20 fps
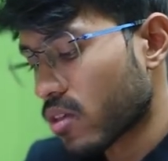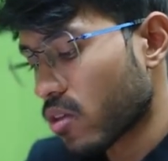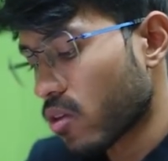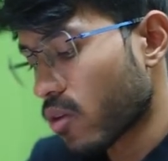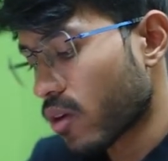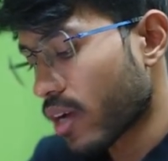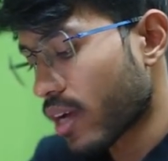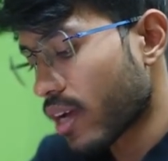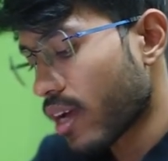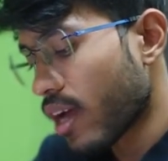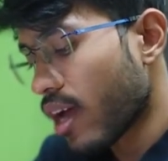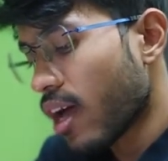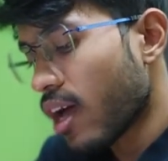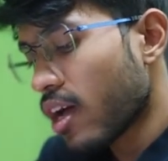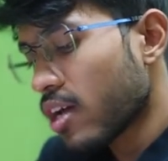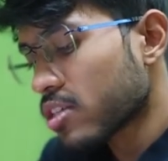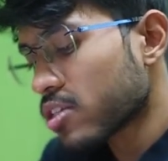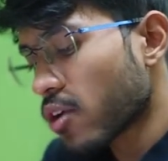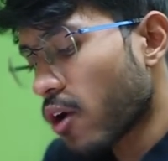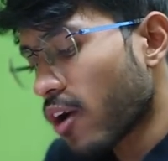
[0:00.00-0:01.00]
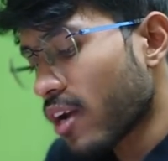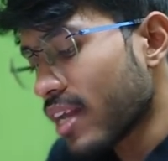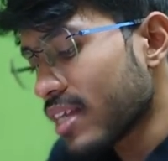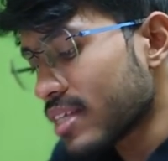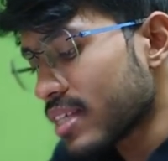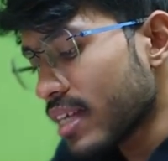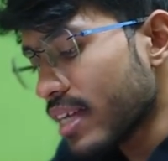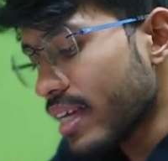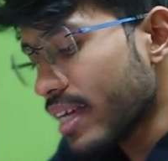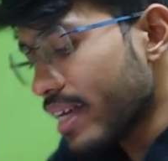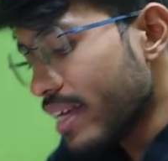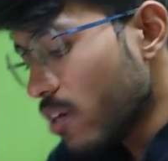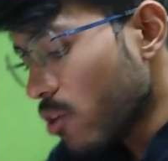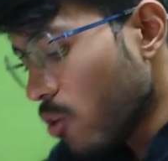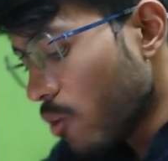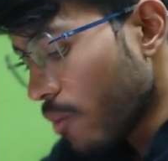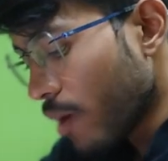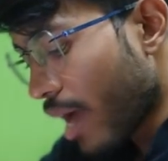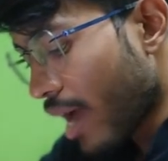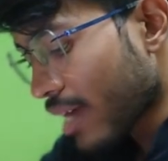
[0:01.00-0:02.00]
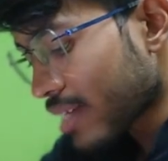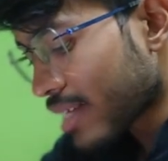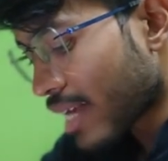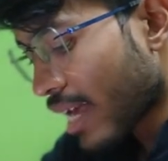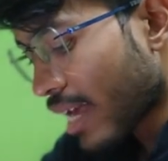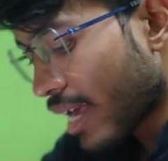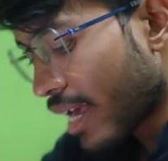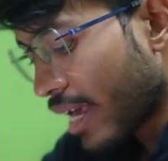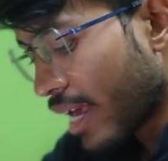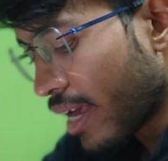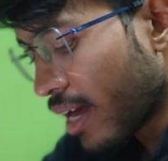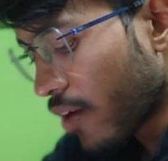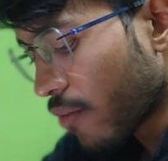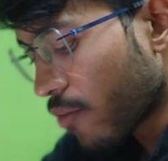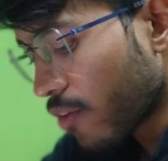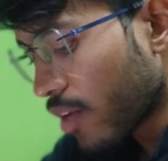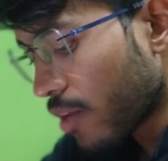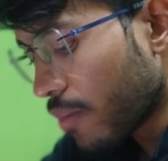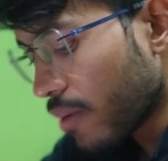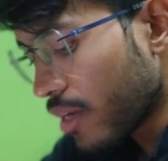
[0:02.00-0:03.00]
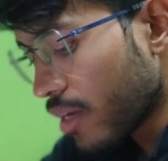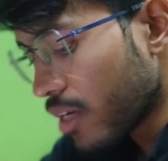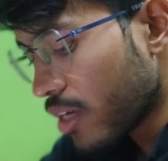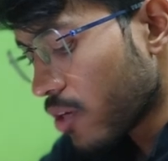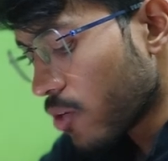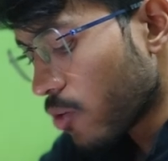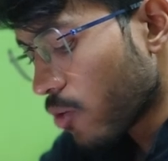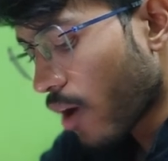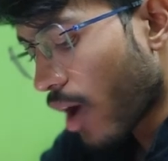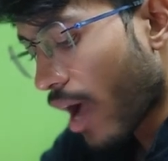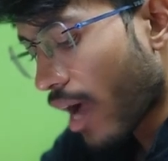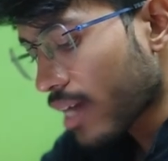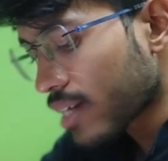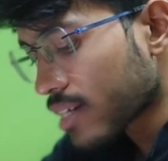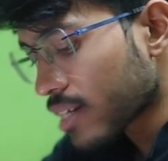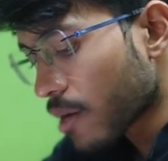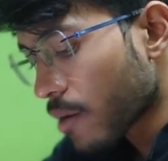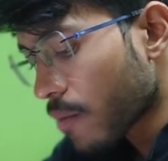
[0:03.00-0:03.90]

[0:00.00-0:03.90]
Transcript: Okay. So honestly, u max here will be u at